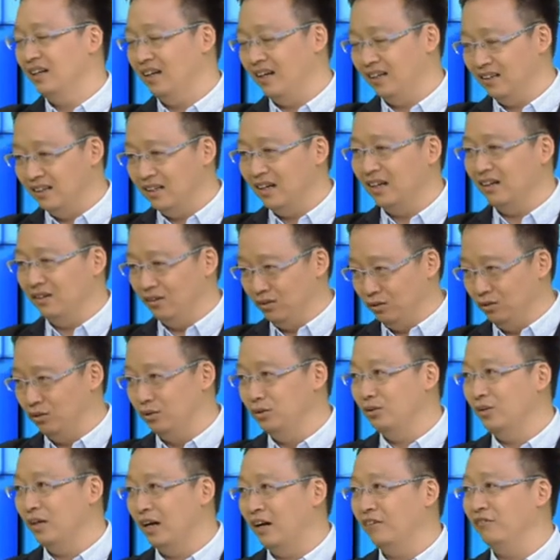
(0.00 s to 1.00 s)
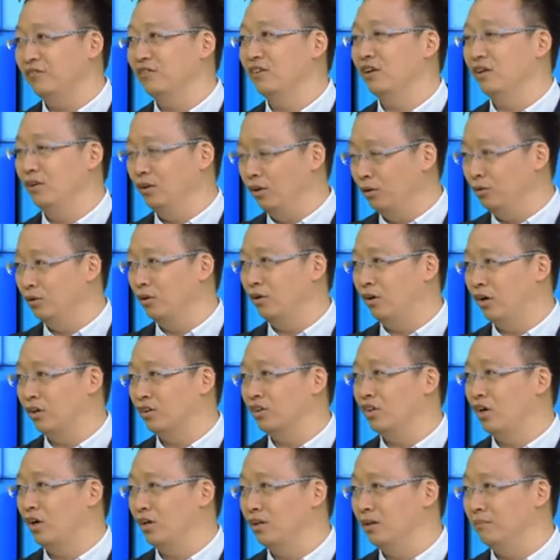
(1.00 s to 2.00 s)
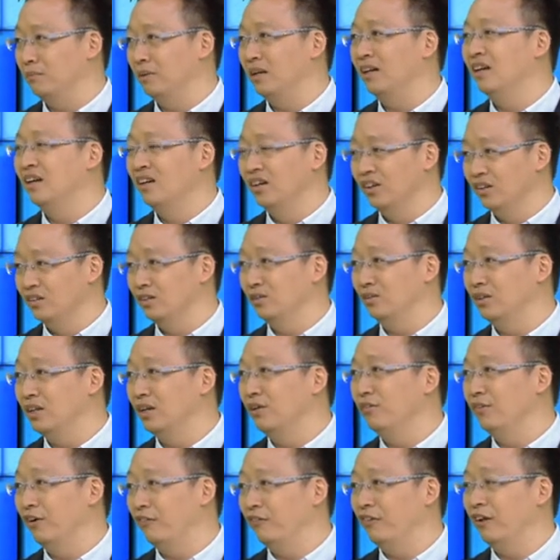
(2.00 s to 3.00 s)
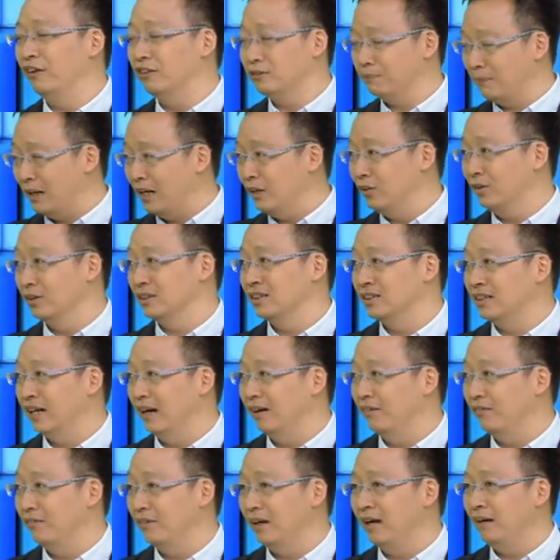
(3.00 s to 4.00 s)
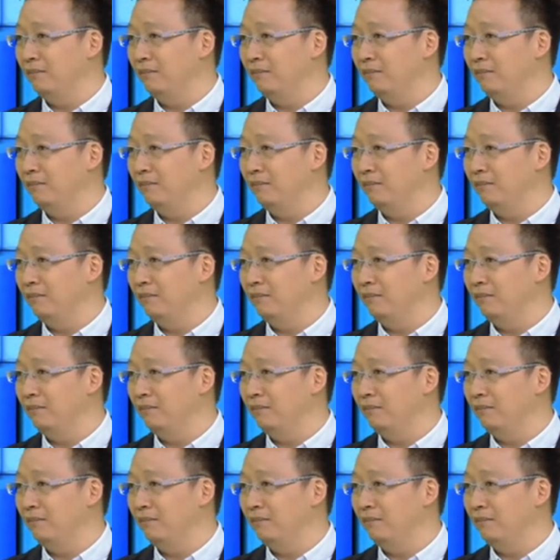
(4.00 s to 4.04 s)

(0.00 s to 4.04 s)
and then you have the local autonomy to deal with this by yourself.